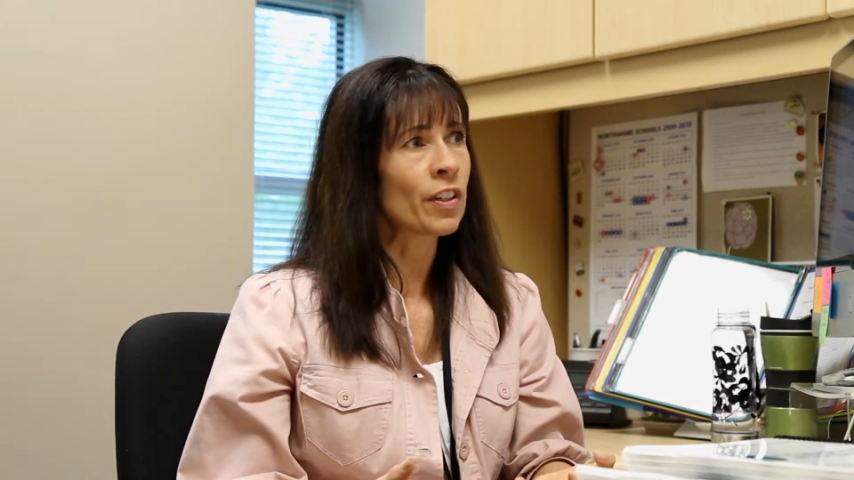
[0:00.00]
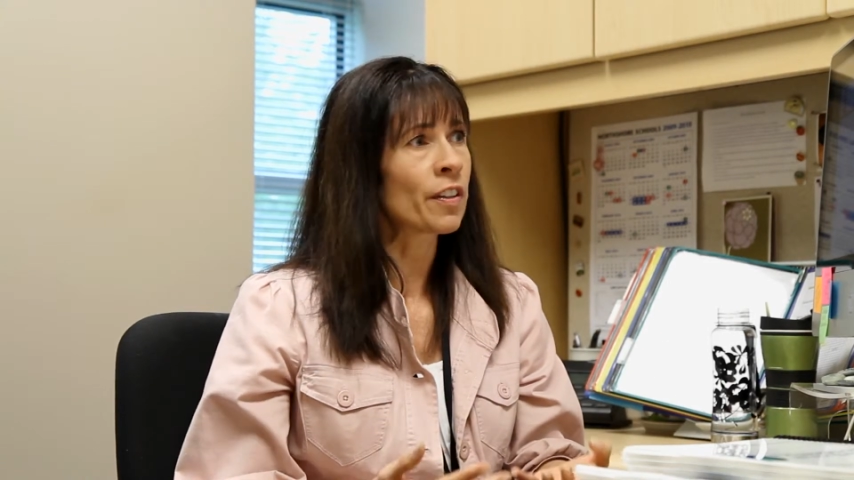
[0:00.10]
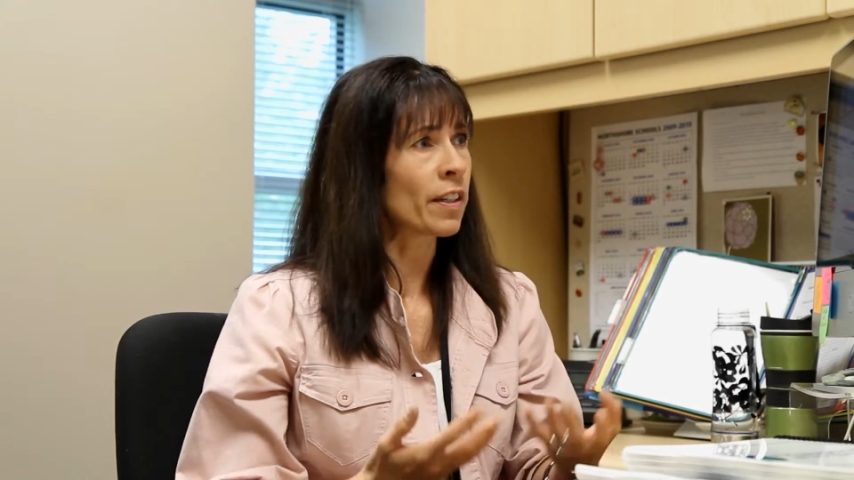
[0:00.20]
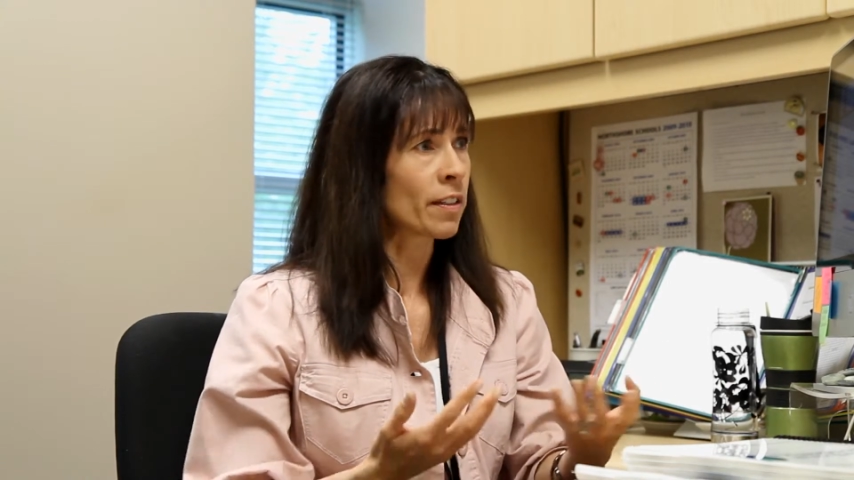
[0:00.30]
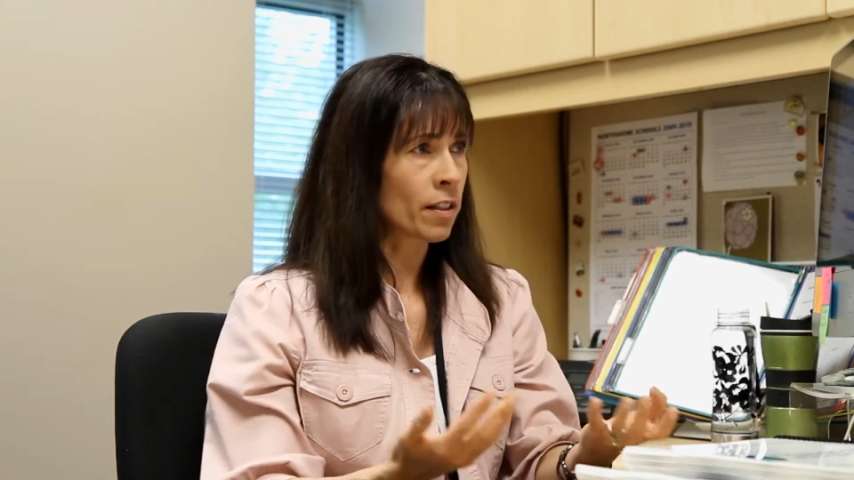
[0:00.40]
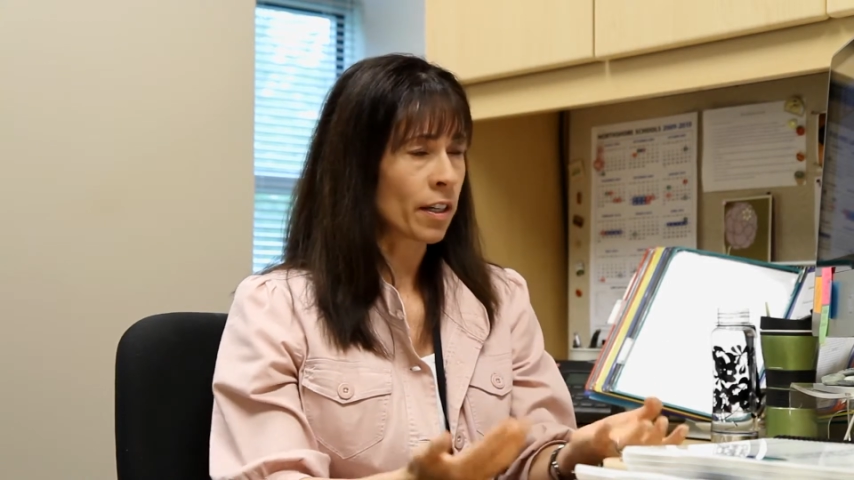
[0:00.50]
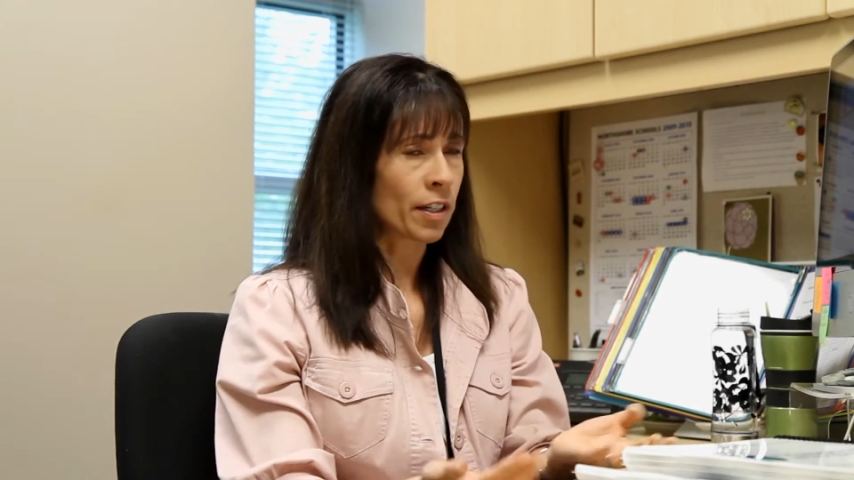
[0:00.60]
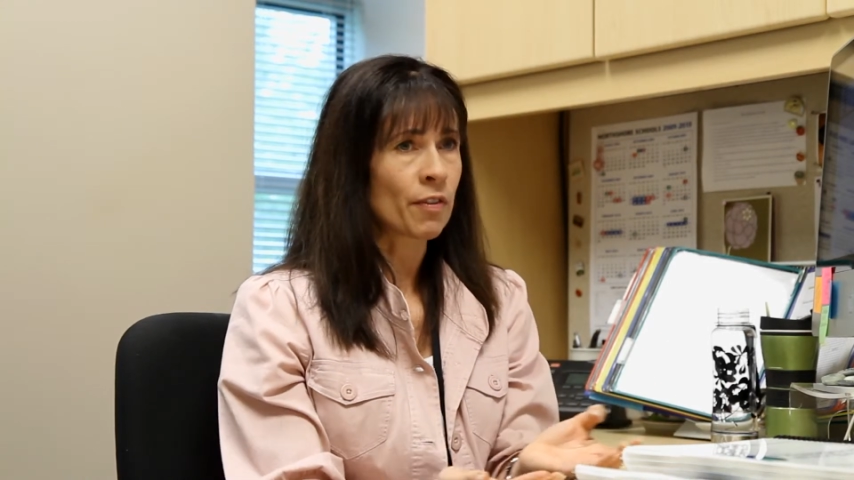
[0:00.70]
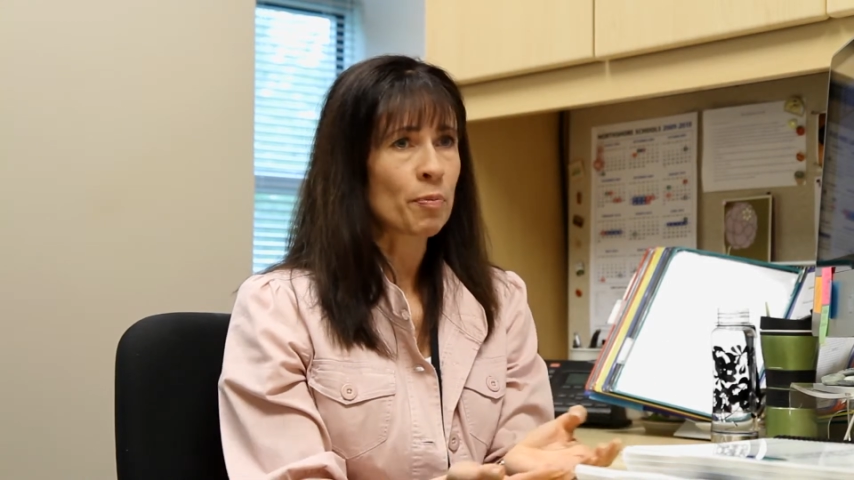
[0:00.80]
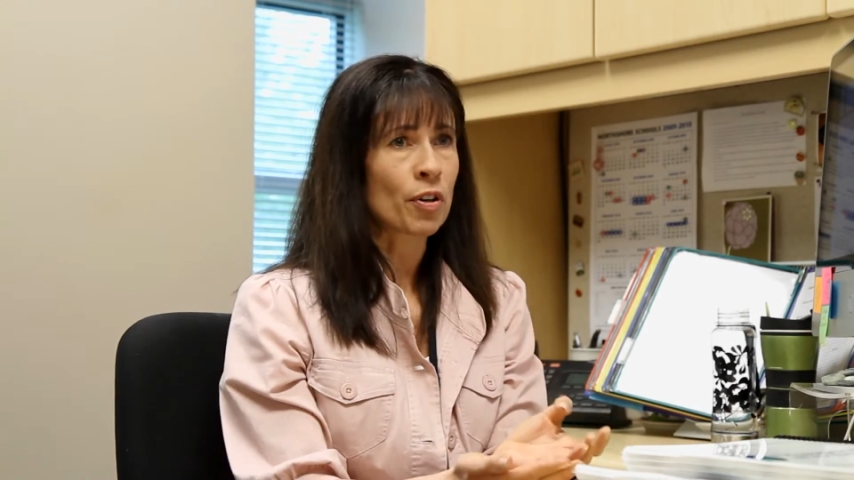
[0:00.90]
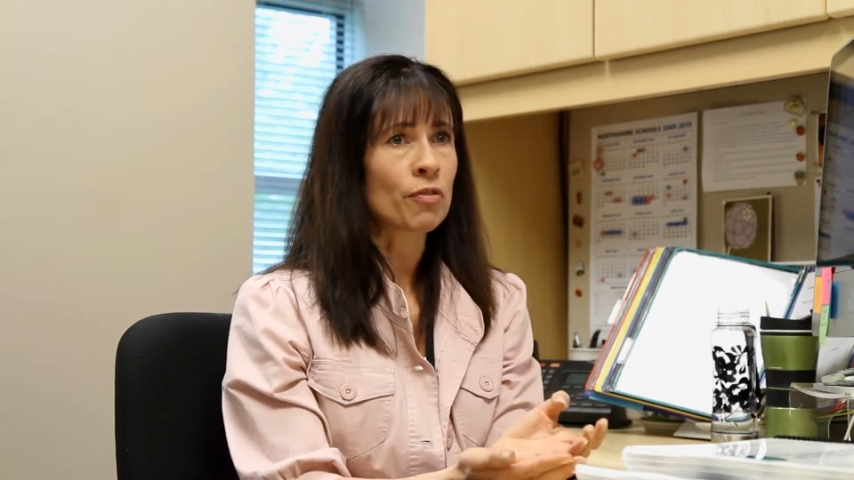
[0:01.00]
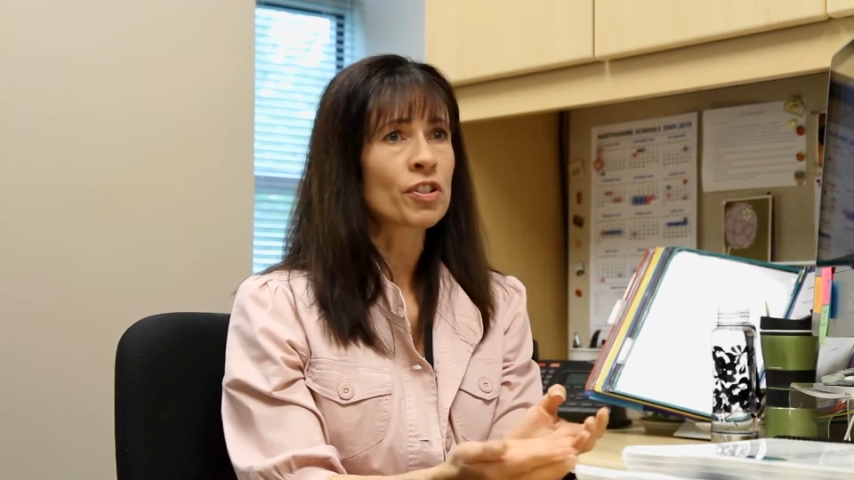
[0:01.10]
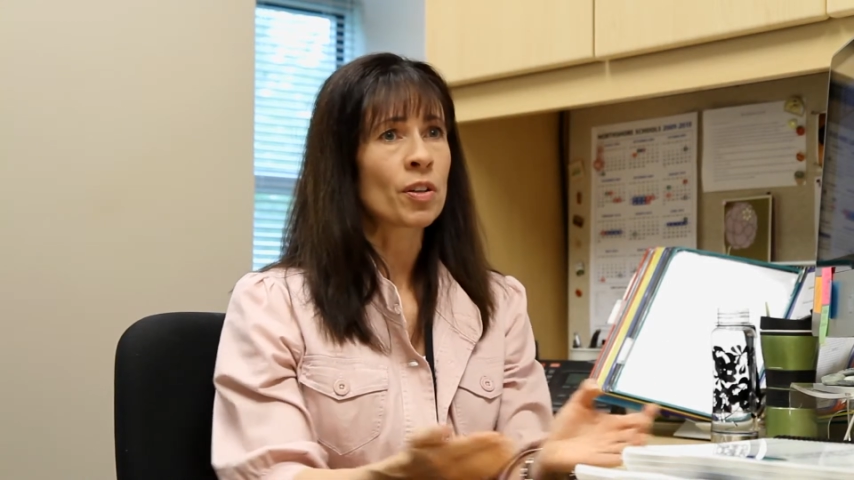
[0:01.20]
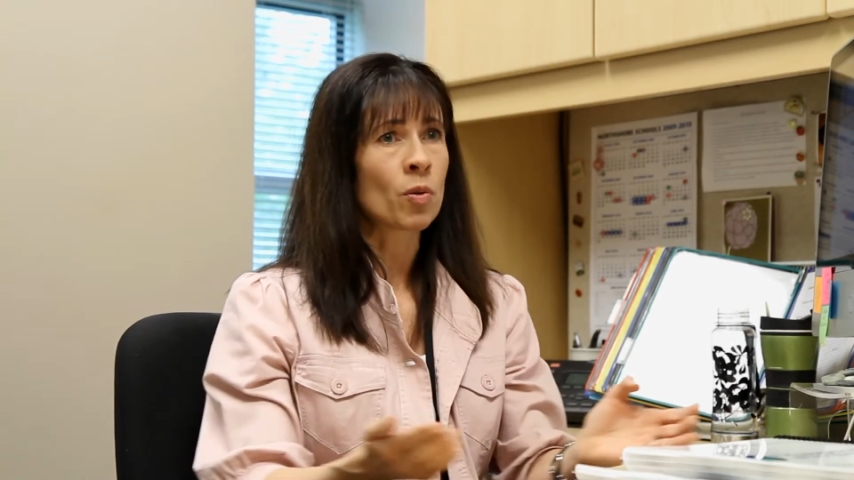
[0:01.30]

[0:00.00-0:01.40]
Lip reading: feelings kind of approach